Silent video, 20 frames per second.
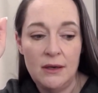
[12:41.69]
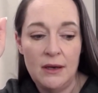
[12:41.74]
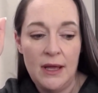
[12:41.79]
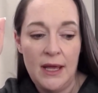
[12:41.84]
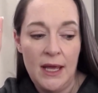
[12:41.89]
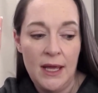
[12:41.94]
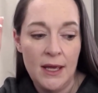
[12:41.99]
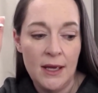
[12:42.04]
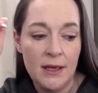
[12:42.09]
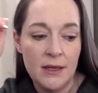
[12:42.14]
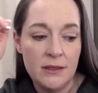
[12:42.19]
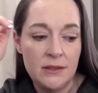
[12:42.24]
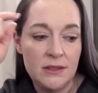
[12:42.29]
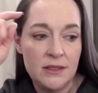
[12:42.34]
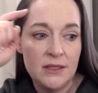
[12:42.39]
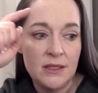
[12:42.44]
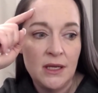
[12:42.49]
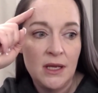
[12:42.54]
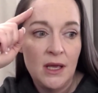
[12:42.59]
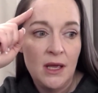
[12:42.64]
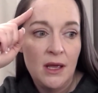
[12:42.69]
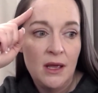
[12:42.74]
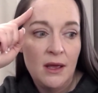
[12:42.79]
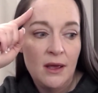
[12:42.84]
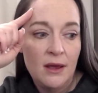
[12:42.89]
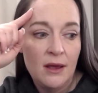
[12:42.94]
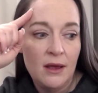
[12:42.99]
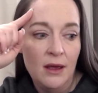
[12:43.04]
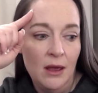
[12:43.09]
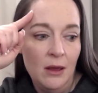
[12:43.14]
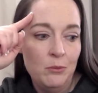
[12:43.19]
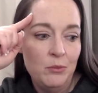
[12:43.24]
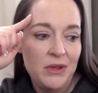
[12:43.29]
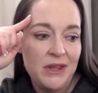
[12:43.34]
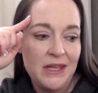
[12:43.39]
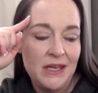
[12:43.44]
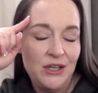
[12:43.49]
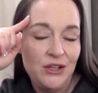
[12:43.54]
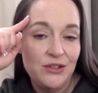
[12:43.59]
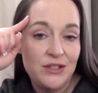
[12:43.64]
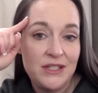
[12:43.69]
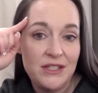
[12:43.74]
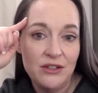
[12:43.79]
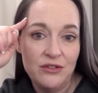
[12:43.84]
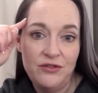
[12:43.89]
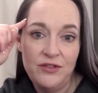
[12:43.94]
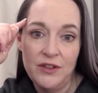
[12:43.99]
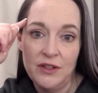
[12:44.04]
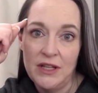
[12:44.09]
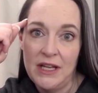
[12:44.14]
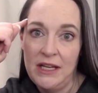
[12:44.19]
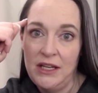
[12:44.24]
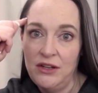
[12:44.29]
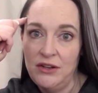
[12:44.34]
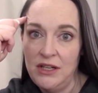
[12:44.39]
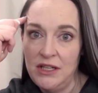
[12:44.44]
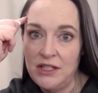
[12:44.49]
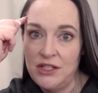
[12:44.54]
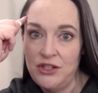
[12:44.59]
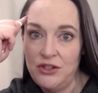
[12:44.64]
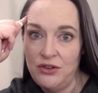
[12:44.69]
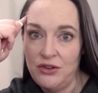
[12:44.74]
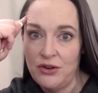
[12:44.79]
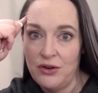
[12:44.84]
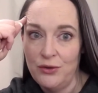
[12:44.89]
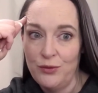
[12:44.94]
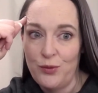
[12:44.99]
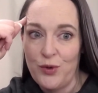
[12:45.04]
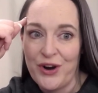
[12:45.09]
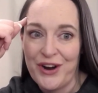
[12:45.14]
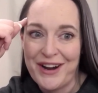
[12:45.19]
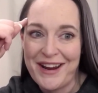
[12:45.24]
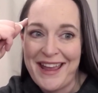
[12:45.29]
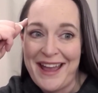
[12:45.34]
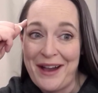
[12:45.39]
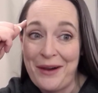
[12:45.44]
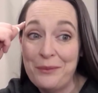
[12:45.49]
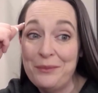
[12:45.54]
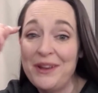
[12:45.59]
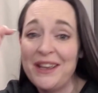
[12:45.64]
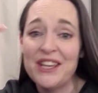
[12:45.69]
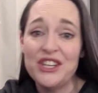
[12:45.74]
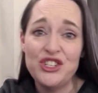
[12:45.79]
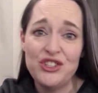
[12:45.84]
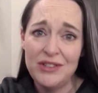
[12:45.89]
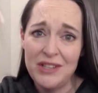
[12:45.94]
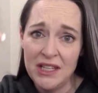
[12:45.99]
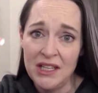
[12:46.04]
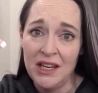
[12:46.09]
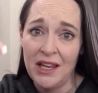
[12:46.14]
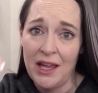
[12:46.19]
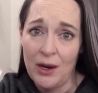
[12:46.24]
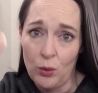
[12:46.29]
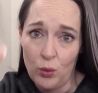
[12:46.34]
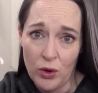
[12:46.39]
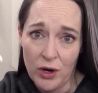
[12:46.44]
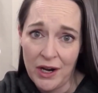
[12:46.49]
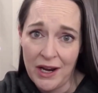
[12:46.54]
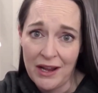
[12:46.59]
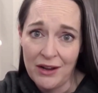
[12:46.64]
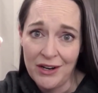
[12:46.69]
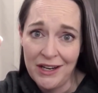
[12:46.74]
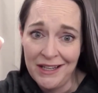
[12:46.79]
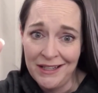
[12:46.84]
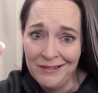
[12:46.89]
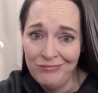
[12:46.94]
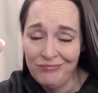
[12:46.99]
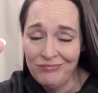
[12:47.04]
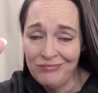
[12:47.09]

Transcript: and but then you still feel like you need to do your own workout because you didn't get a workout in.